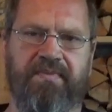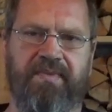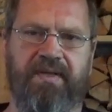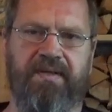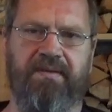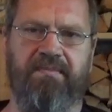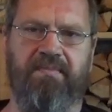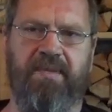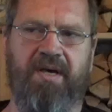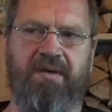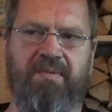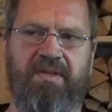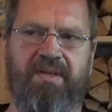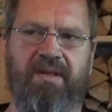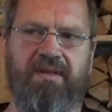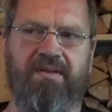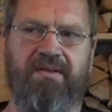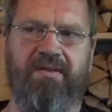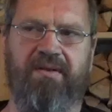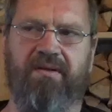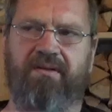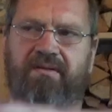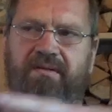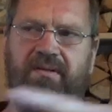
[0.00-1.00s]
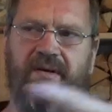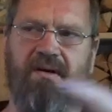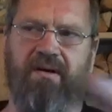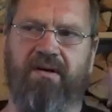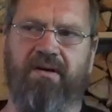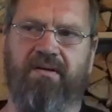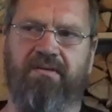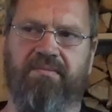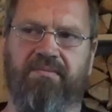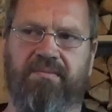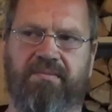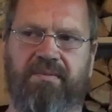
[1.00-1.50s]
And maybe they think,
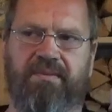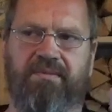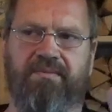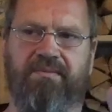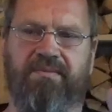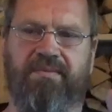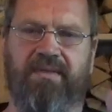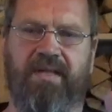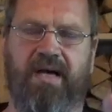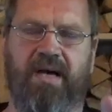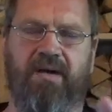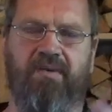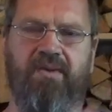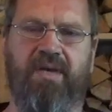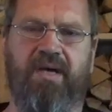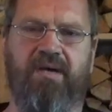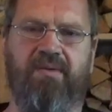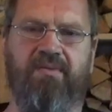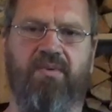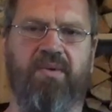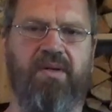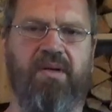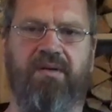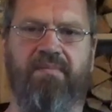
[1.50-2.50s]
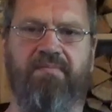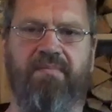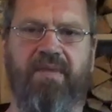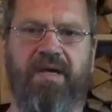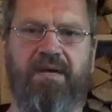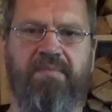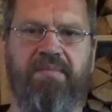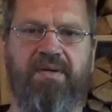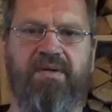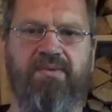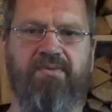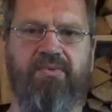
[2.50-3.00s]
no, now they will
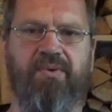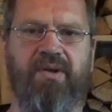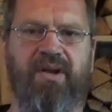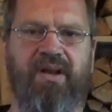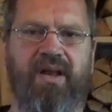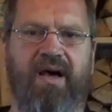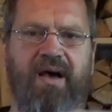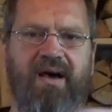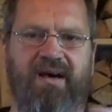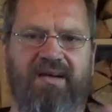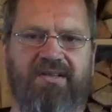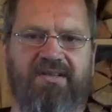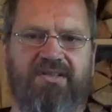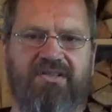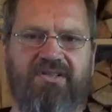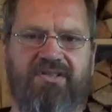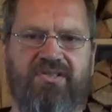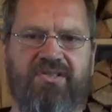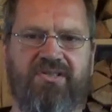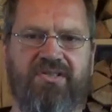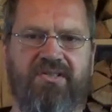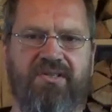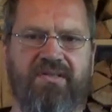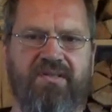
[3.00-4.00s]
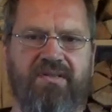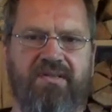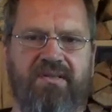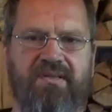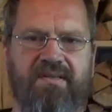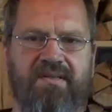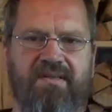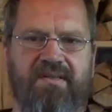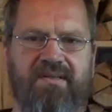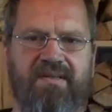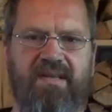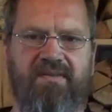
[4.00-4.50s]
maybe relax
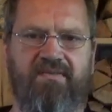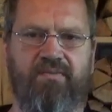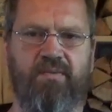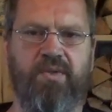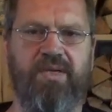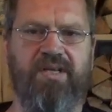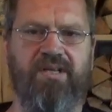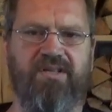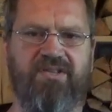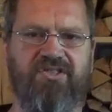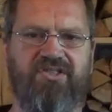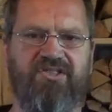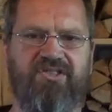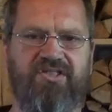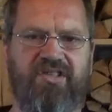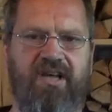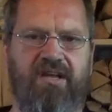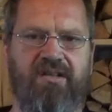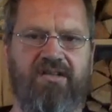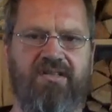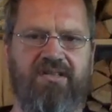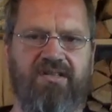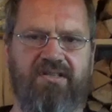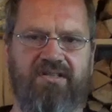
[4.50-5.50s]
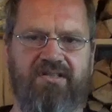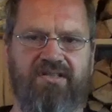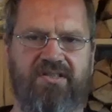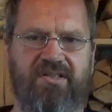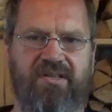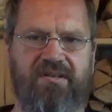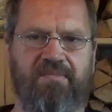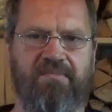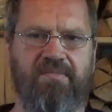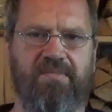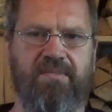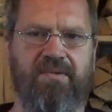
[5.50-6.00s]
if we can sentence
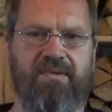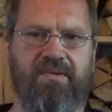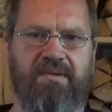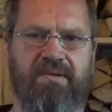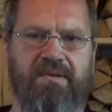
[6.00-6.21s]
him.